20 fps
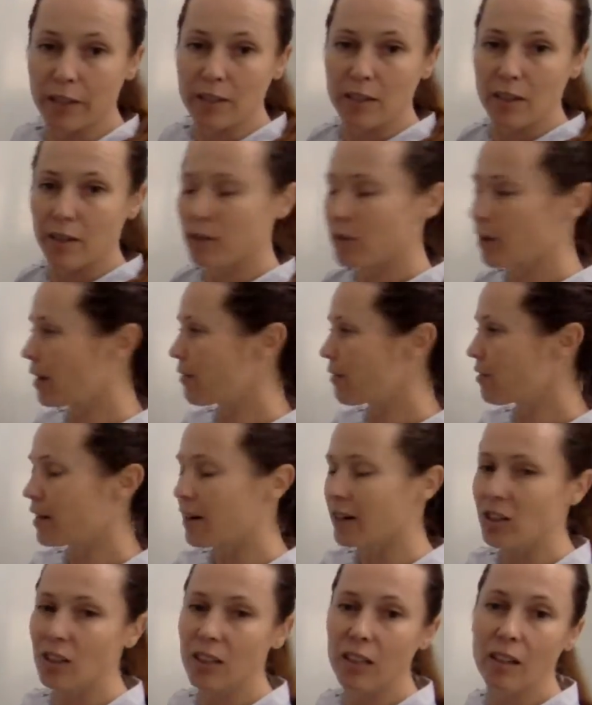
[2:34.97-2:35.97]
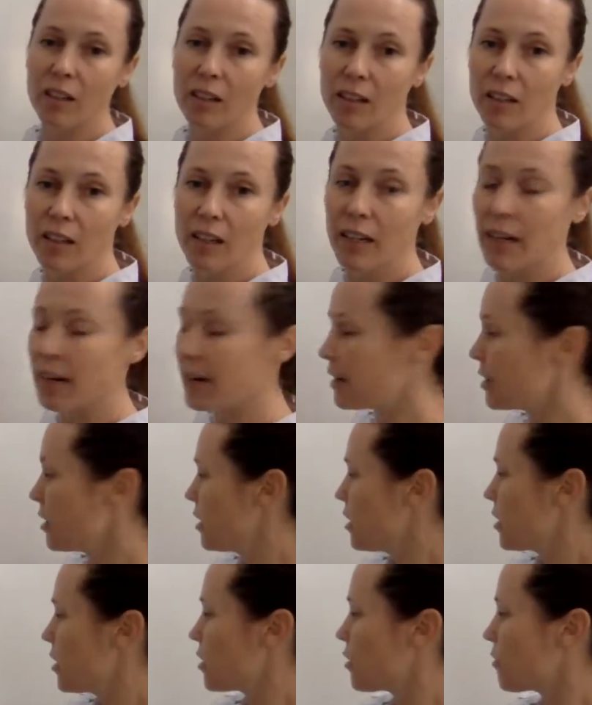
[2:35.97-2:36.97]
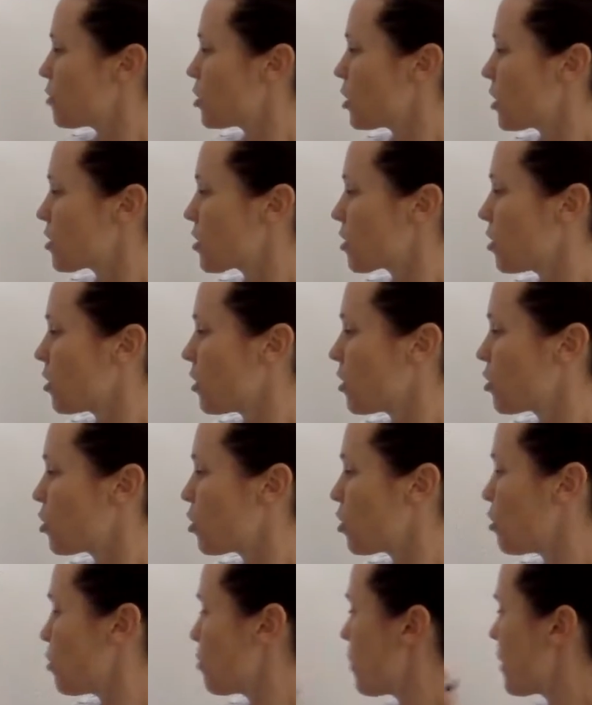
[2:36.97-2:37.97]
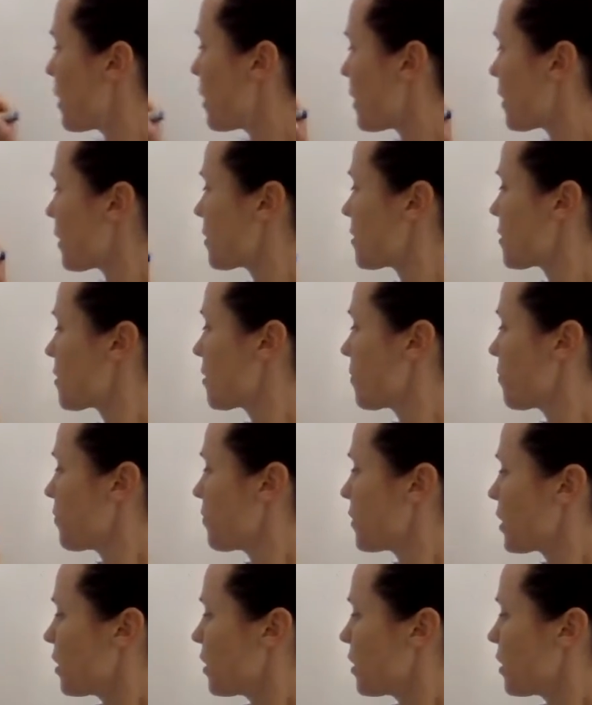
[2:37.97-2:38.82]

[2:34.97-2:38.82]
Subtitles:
So you haven't actually got a line, you've just got 2 pegs.